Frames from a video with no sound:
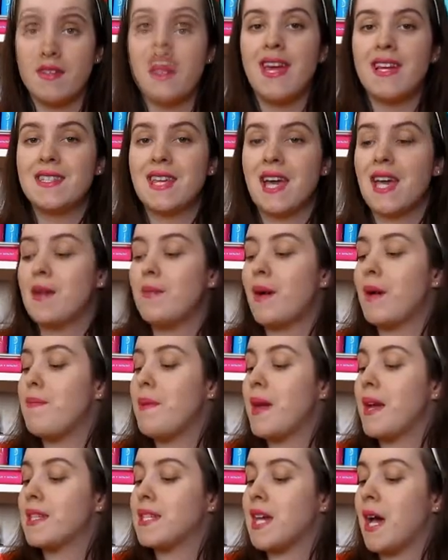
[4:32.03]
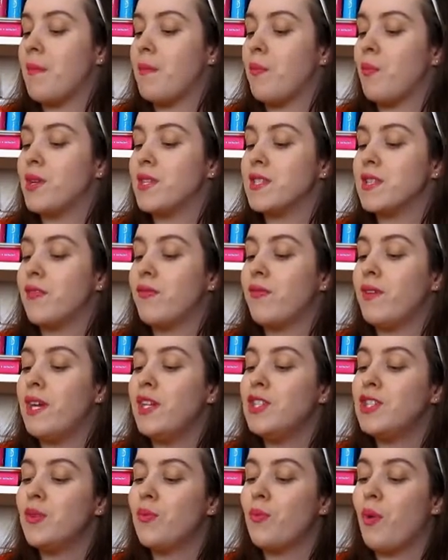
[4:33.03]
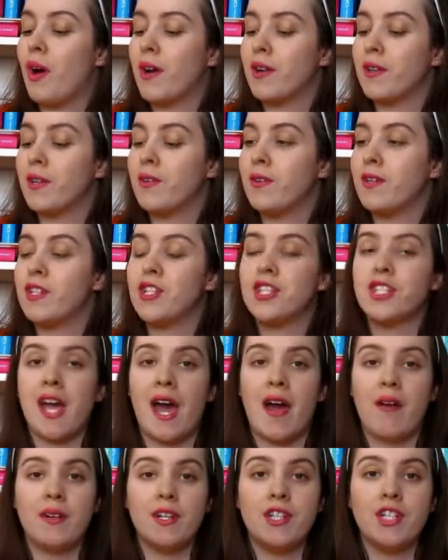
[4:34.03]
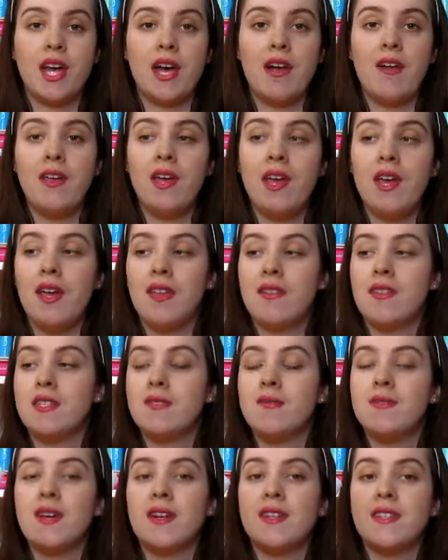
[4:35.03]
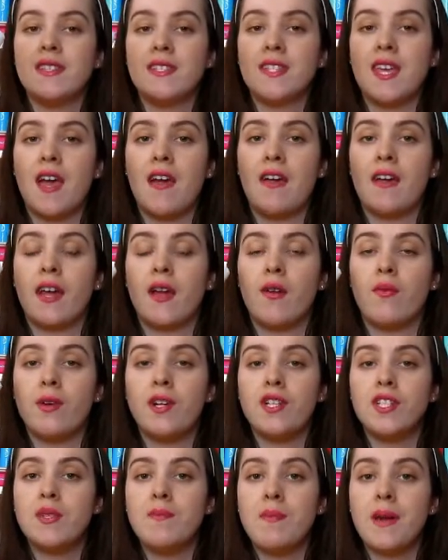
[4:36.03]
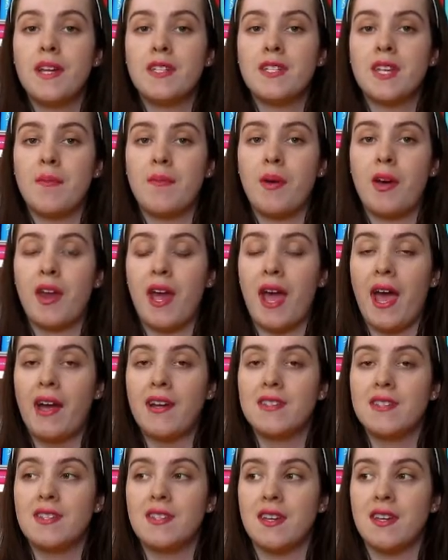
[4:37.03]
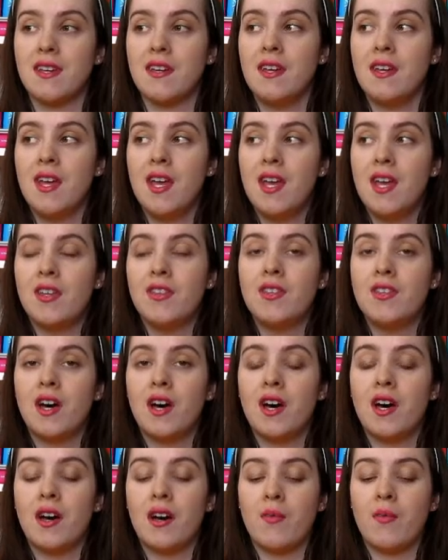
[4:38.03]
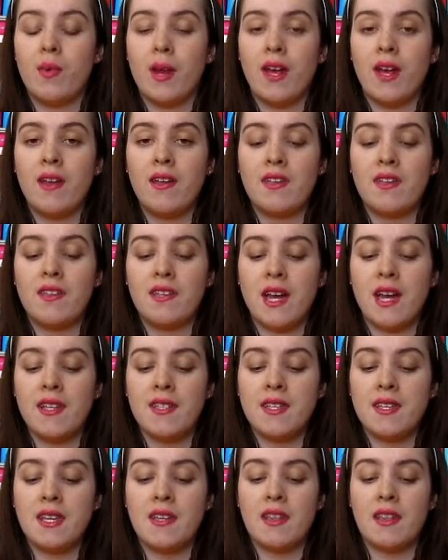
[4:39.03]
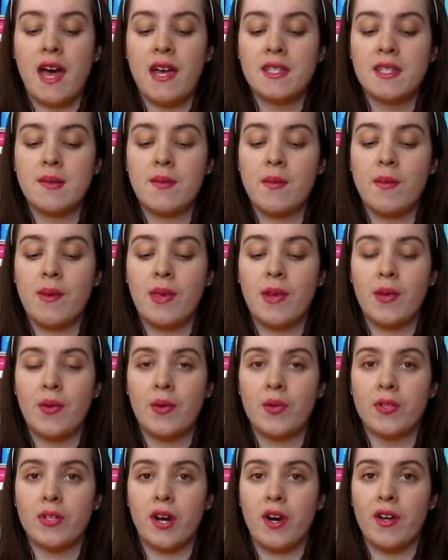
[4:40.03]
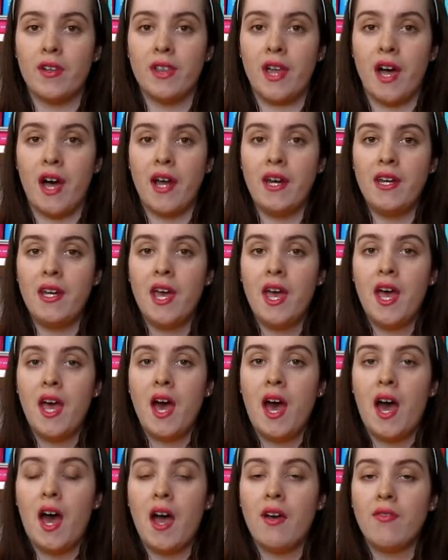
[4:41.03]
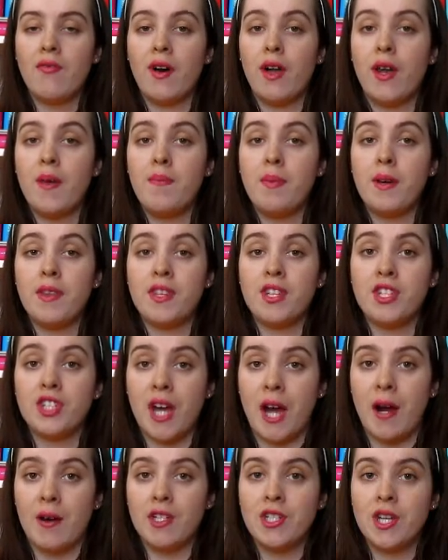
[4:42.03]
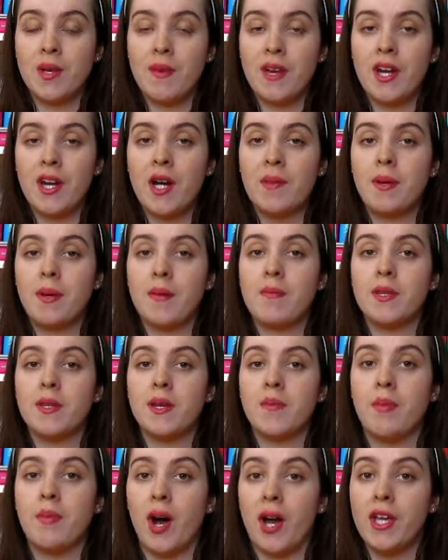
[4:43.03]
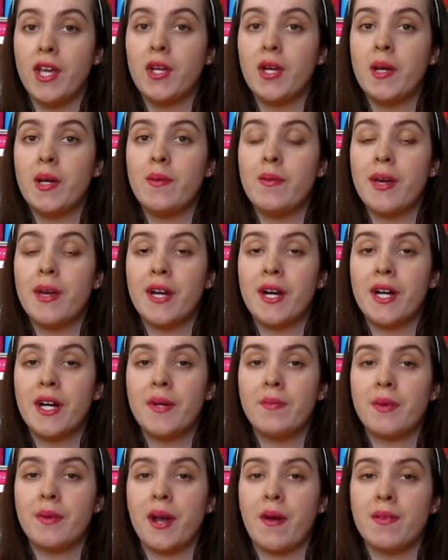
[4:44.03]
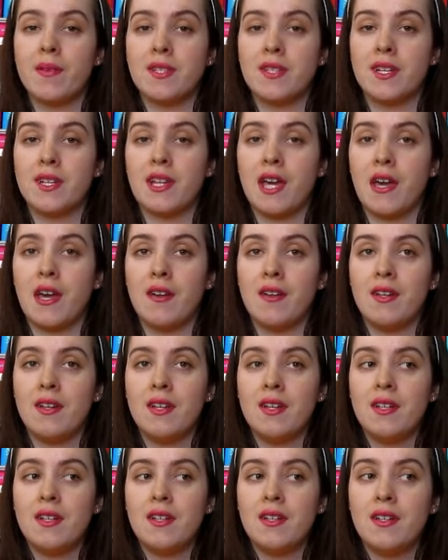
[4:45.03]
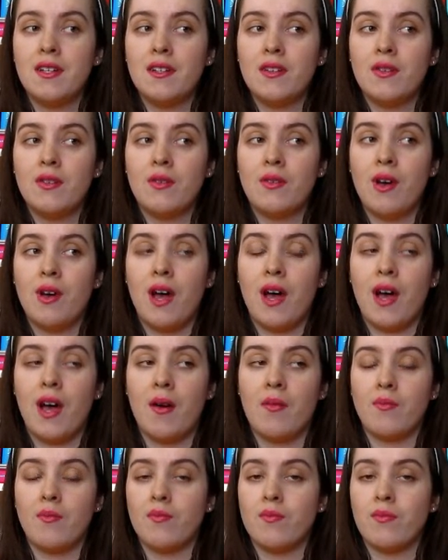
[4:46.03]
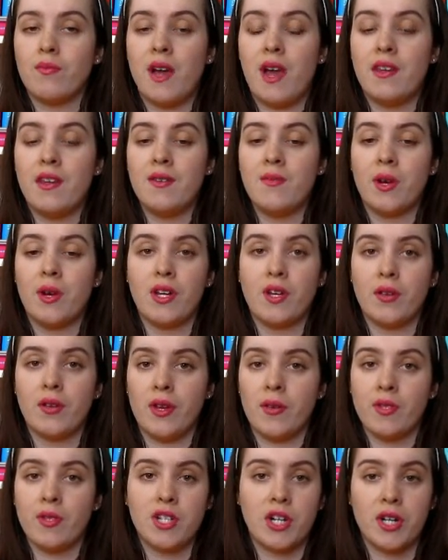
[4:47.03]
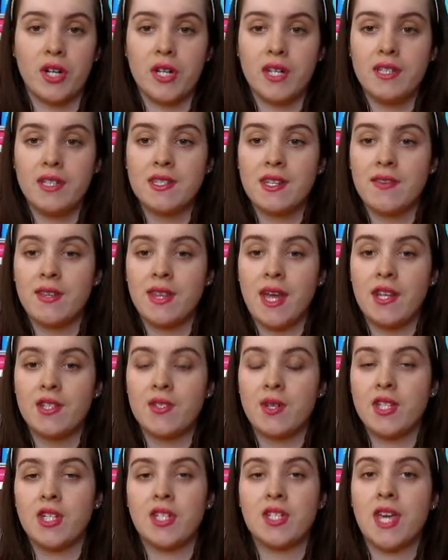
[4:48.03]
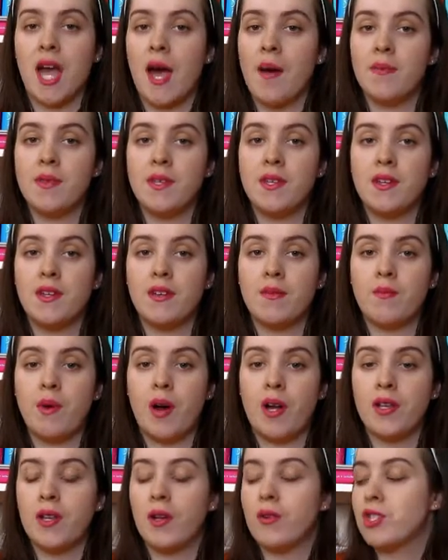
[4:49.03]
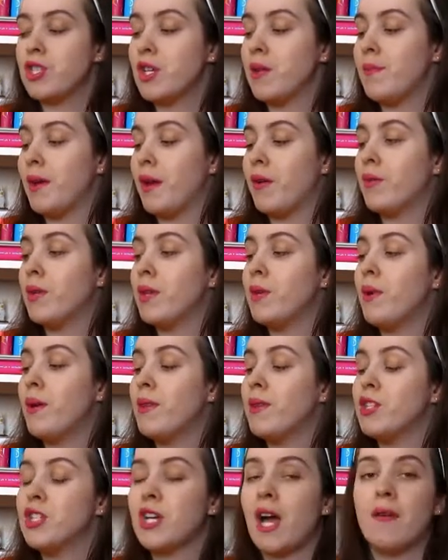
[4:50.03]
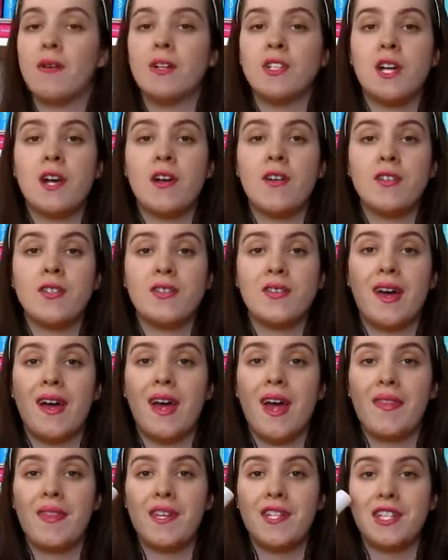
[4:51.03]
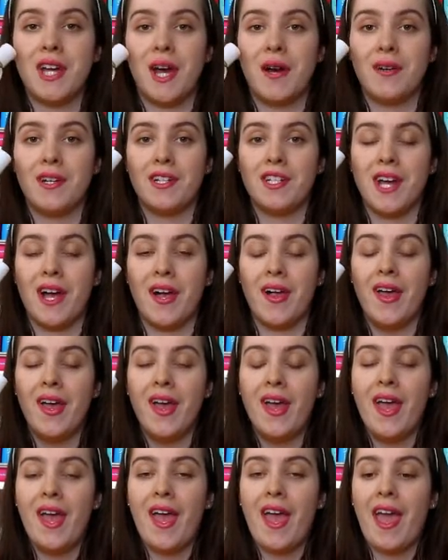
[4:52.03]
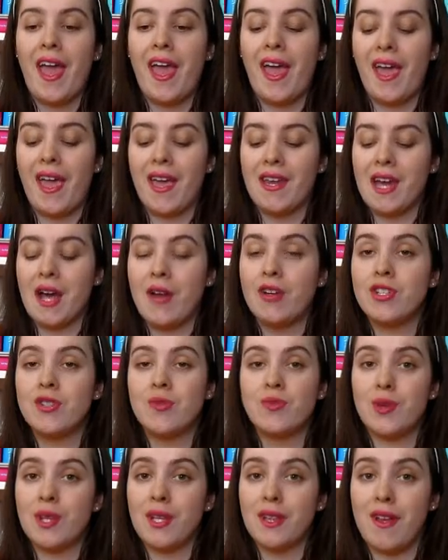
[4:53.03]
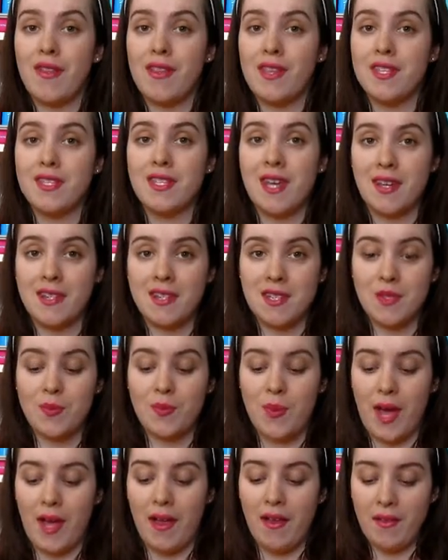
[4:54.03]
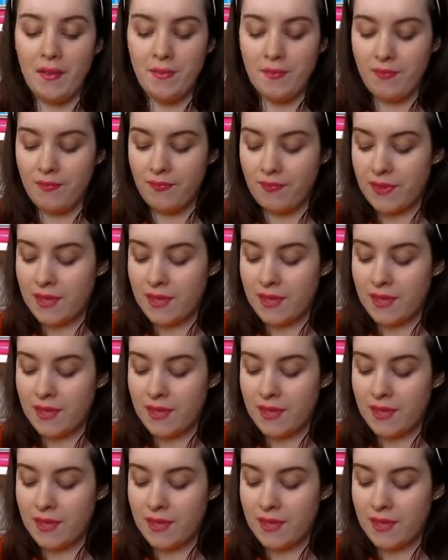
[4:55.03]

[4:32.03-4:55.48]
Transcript: The next item I picked up was the Fijian Water Lotus Shower Gel. This is on sale, and I originally picked up on accident the, when I guess like last time I made an order online, I thought I'd put the shower gel in my cart, but I put the body cream in my cart, but I wasn't gonna like, I didn't want to go like return it and stuff like that, so I just kept the body lotion, but I really wanted the shower gel, so now I have the shower gel, and I just really love this scent as well.